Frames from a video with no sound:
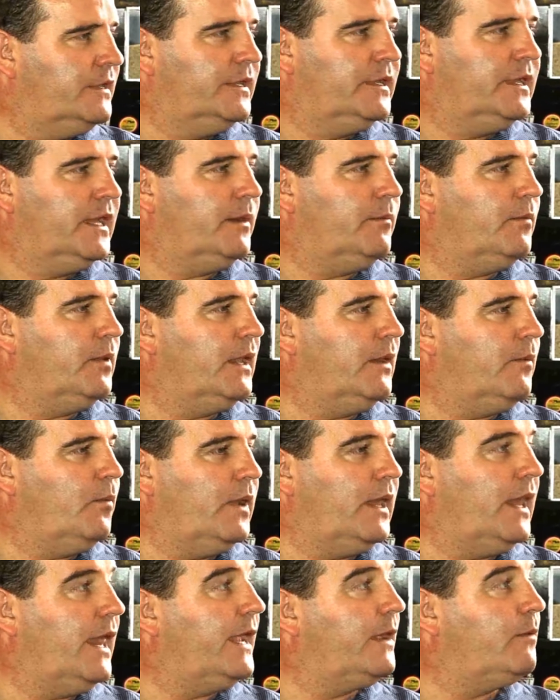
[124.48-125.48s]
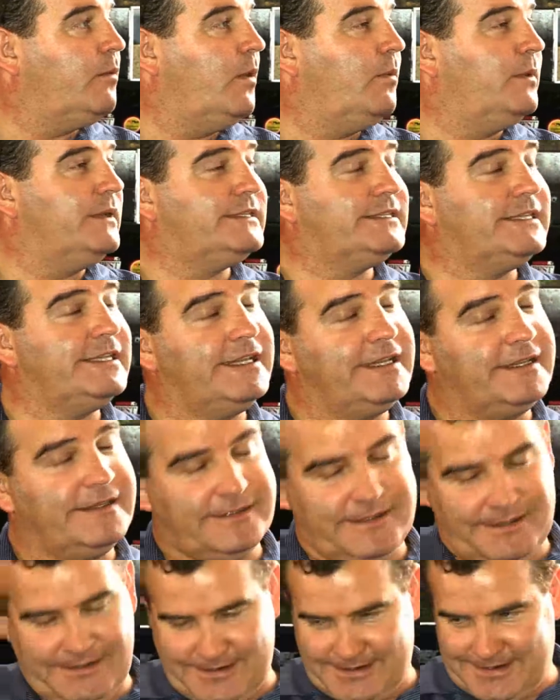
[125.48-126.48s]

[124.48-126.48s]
I'm now lobbing out the hotel window.